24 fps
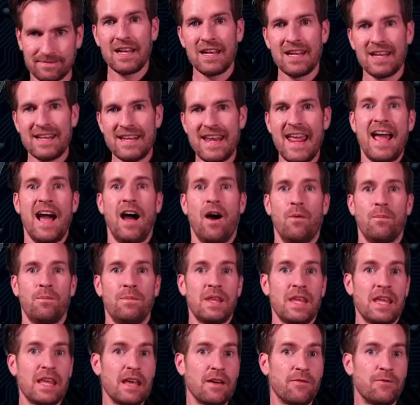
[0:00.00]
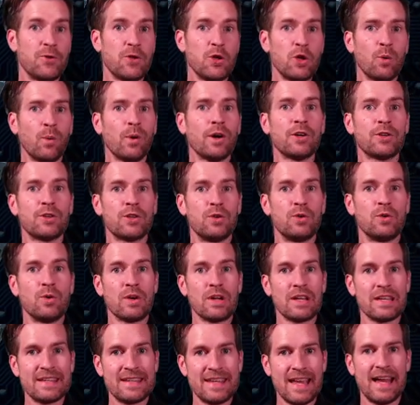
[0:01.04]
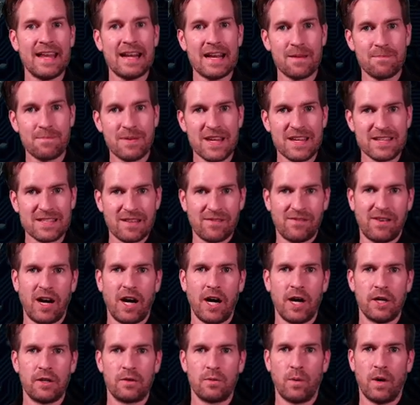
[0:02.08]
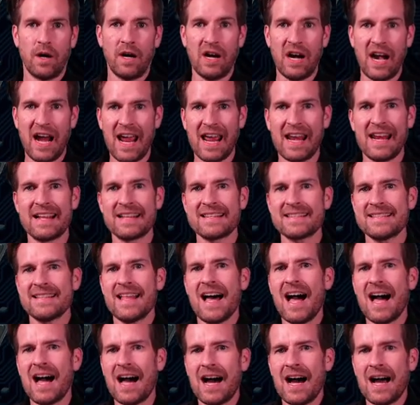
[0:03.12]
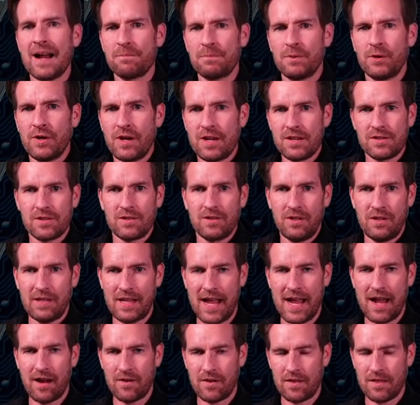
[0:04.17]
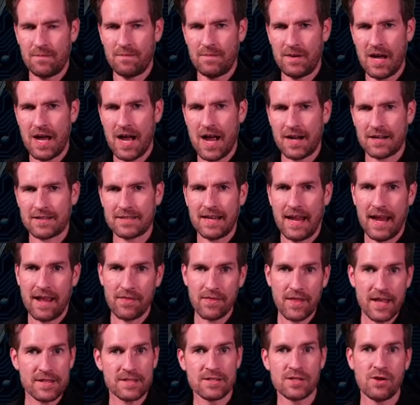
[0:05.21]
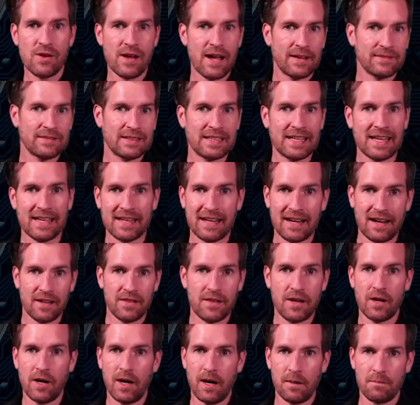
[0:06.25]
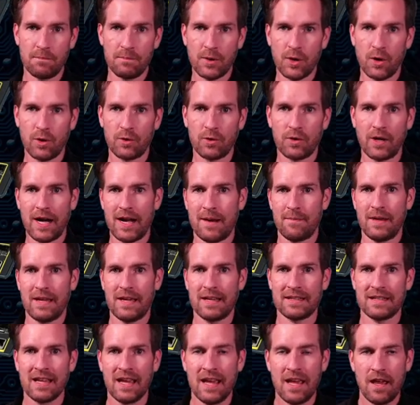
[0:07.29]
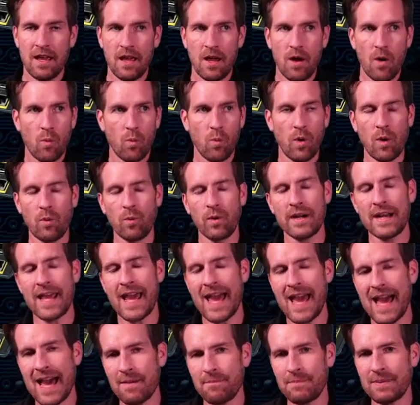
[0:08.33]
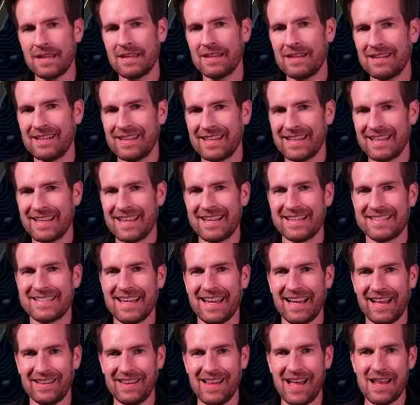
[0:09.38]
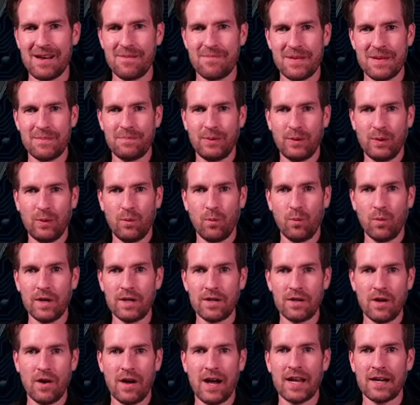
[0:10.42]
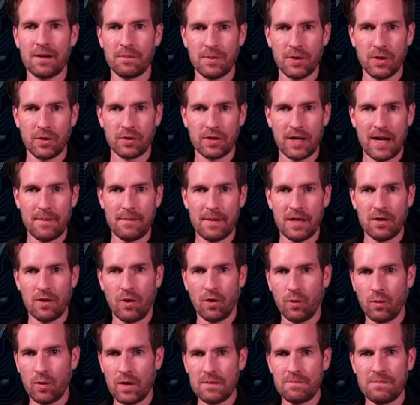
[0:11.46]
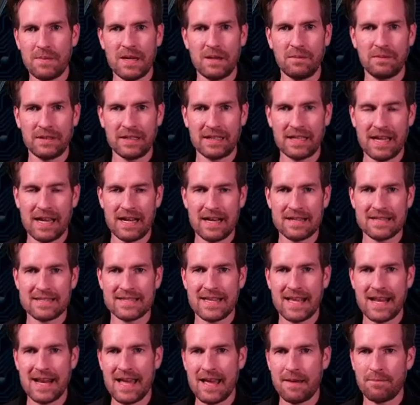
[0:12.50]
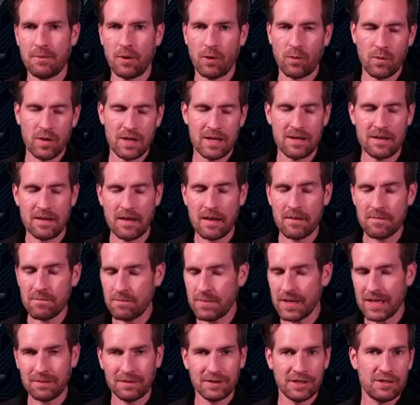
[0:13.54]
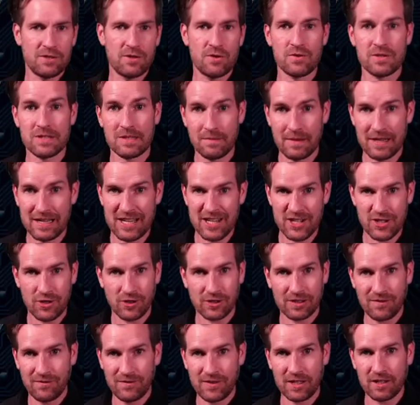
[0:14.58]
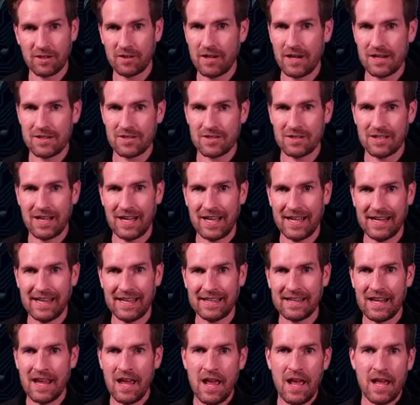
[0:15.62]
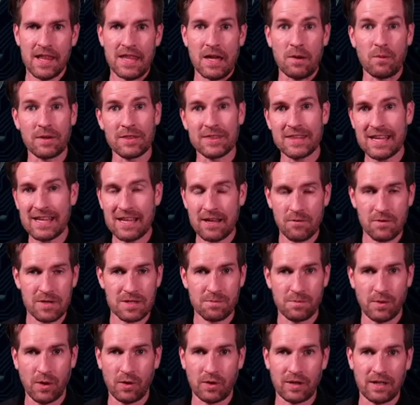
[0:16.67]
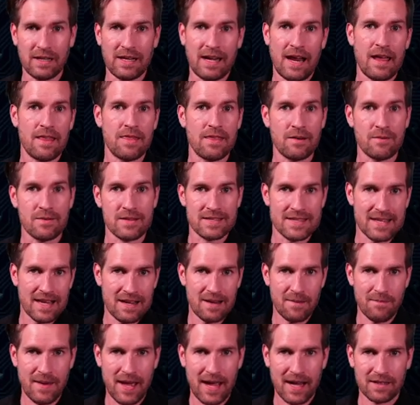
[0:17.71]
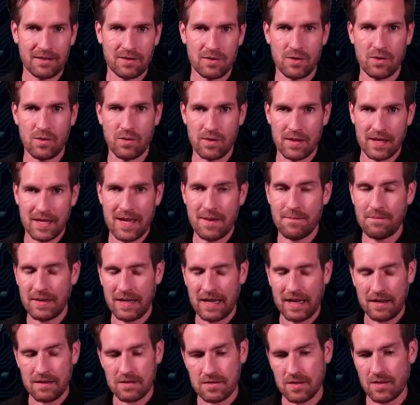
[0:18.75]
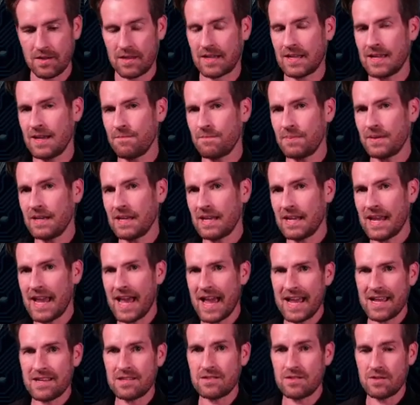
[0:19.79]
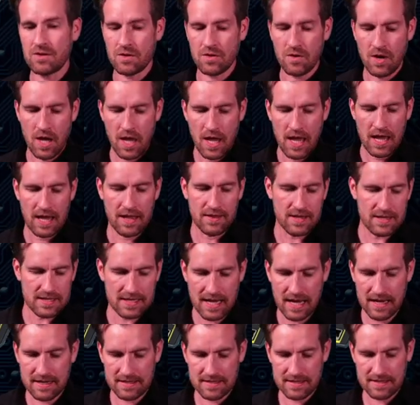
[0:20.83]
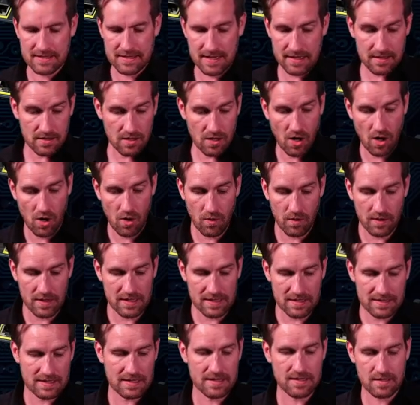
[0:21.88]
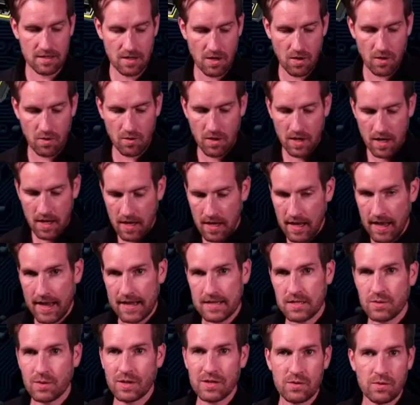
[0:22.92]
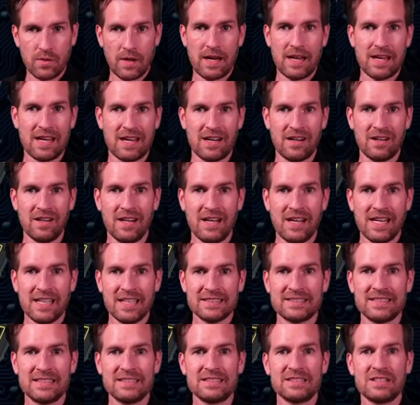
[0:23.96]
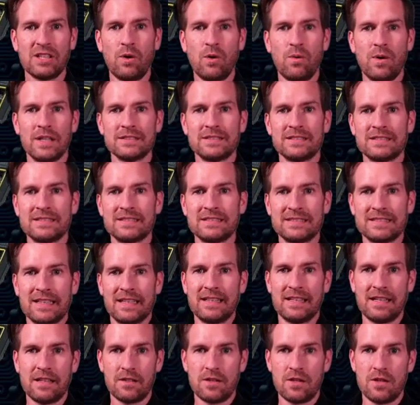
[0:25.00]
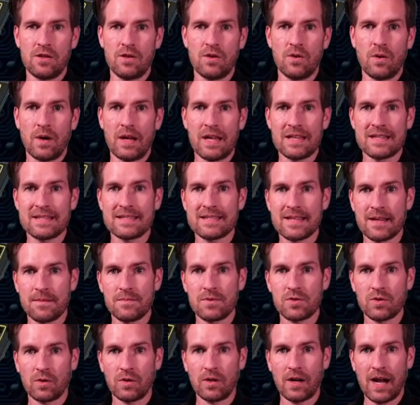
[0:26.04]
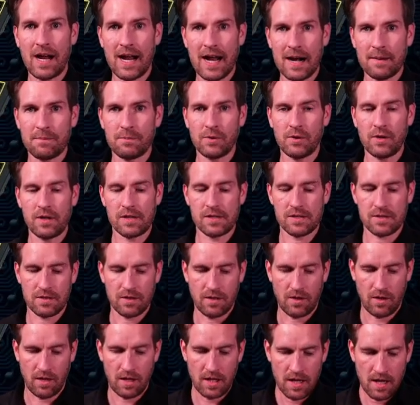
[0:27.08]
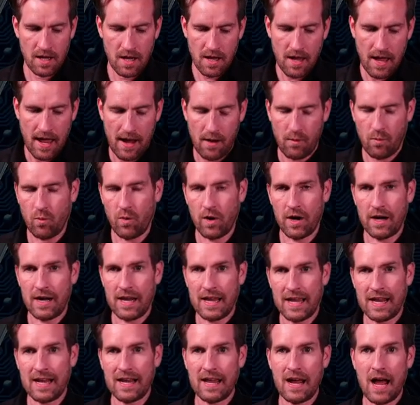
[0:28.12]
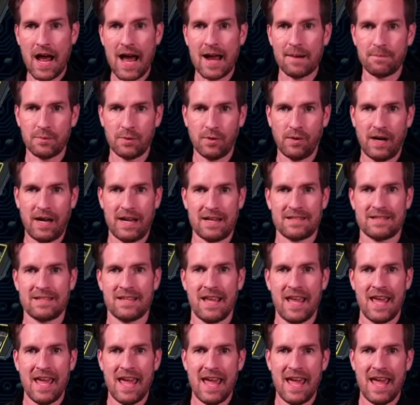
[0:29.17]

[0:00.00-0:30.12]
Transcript: Now, if you were to get a piece of hardware and it's not operational out of the box, and let's say you have to get on there and program it, what would happen is a lot of people wouldn't know how to program it or wouldn't be able to get it set up or wouldn't be able to do some initial configuration on it. They would think it was broken and they would send it back to the company. So the company has to, in this case, Cisco, this Cisco switch right here, Cisco wants to send it to you in some sort of operational where it operates.